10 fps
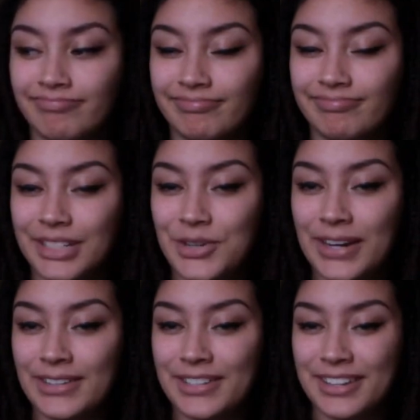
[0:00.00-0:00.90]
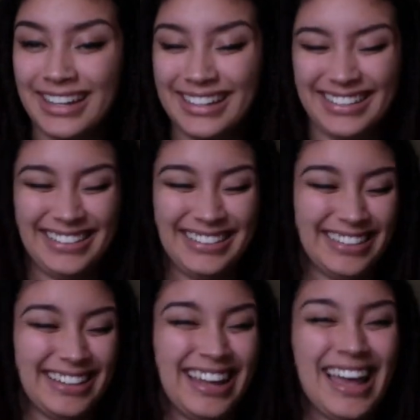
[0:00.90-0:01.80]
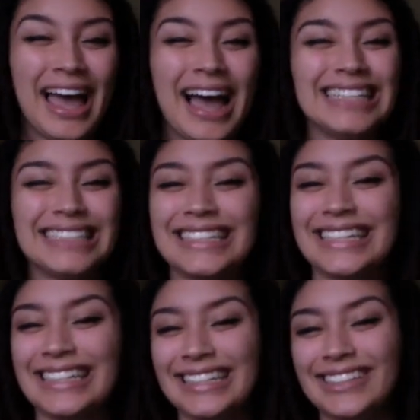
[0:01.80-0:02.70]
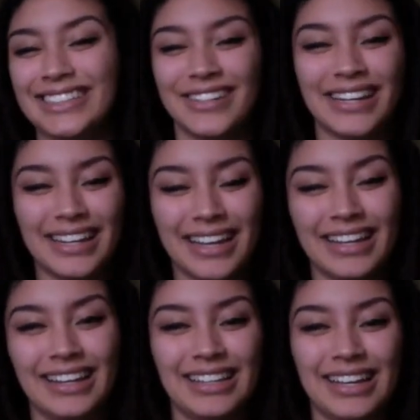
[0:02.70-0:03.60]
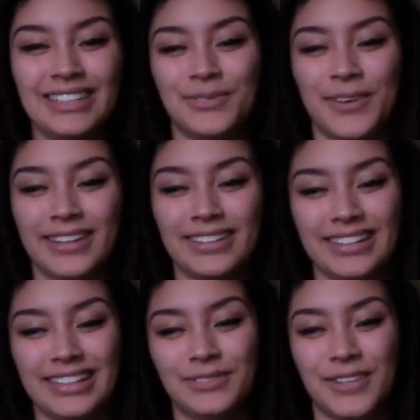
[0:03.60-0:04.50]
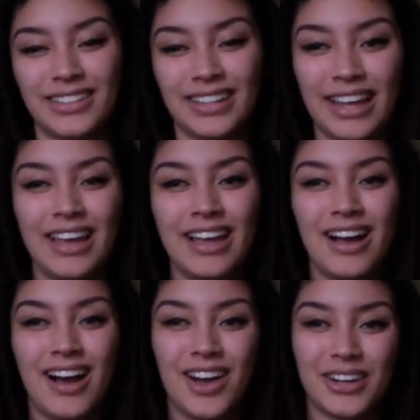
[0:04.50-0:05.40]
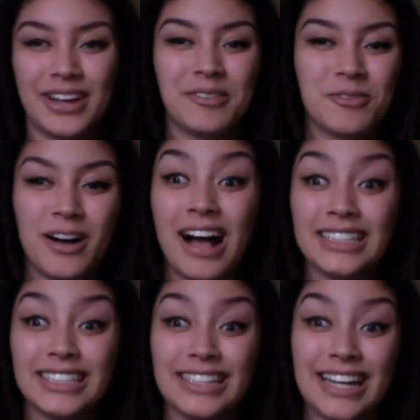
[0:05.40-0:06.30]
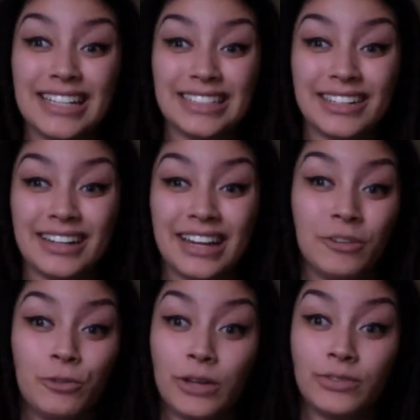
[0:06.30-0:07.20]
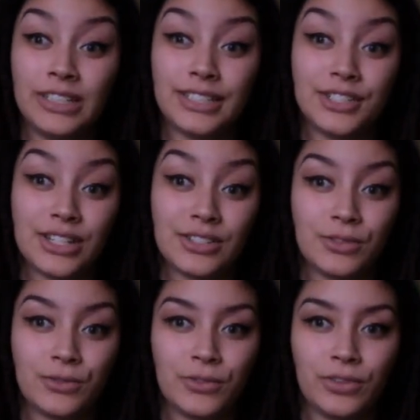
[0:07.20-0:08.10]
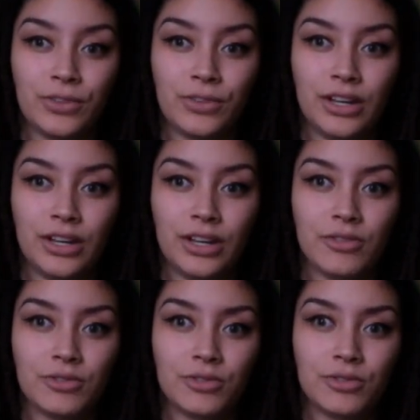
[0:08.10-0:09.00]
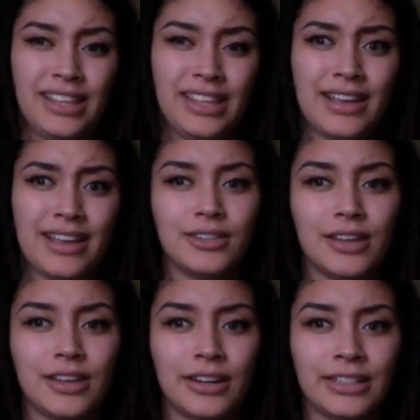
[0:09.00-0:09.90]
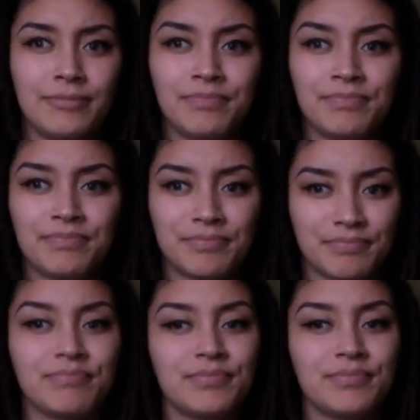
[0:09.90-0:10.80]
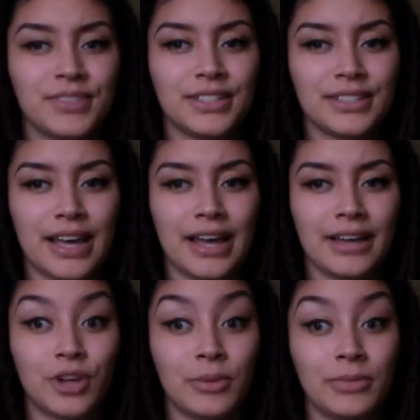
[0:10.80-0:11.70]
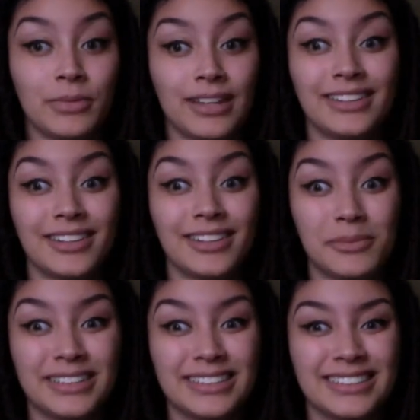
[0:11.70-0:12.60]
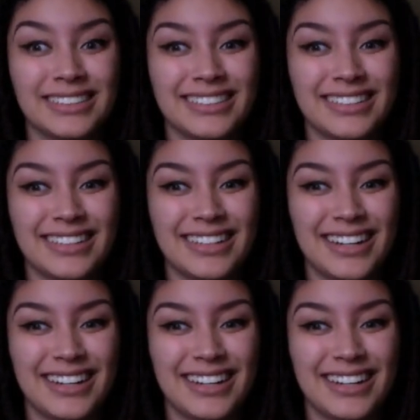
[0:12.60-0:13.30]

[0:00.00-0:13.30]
strange. I'm still getting used to it. It's fun. It's fun. All right. Well, I'll see you guys later. And if you have any suggestions for videos or anything else you'd want to see, just drop me a line in the comments. Oh,